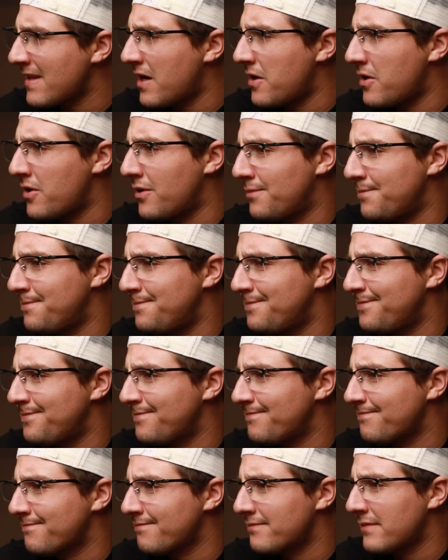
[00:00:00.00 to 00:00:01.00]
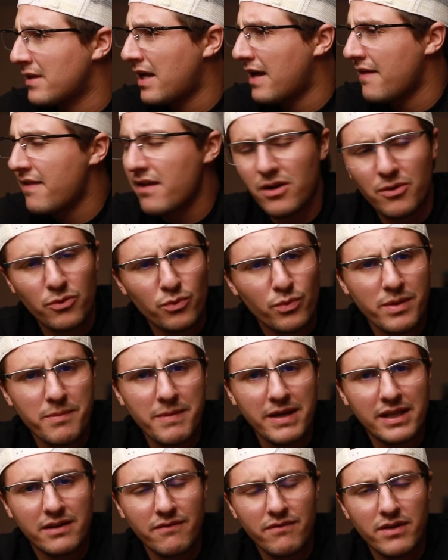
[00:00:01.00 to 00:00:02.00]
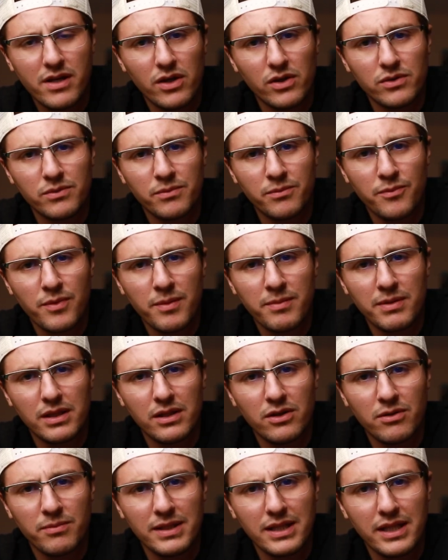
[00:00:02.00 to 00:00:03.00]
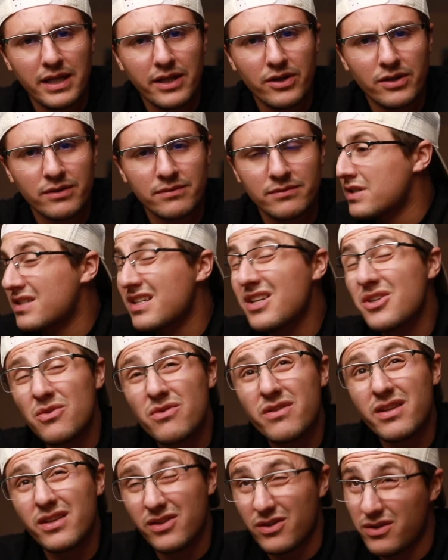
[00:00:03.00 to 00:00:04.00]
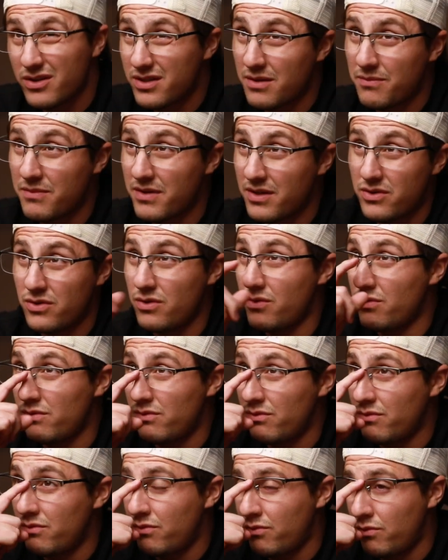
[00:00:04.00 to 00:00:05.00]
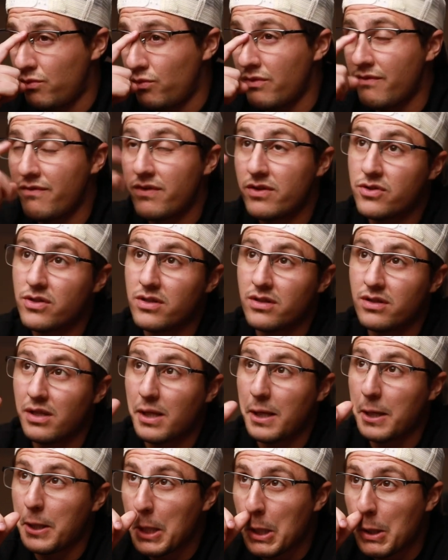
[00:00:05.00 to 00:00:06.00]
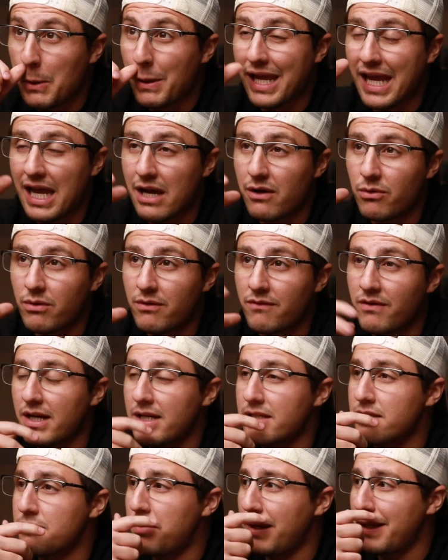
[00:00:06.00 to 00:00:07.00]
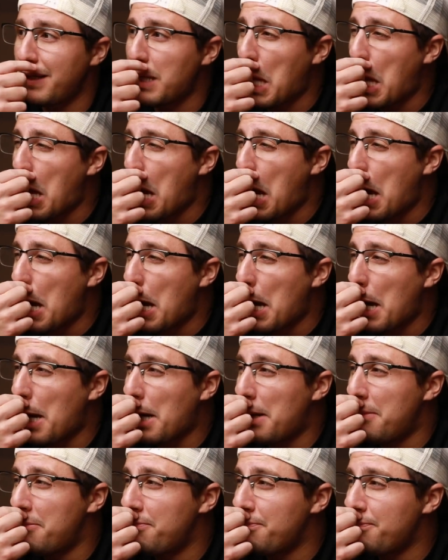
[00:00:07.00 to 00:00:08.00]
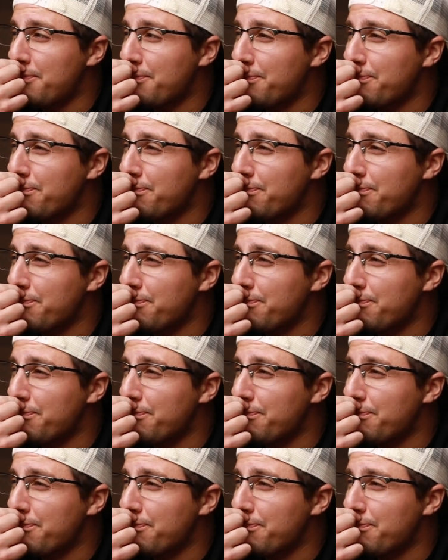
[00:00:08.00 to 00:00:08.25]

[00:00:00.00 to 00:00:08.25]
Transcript: don't know. I think I'll remake the video maybe a little bit later, because I do think there is something to revision, like knowing how to revise. But um,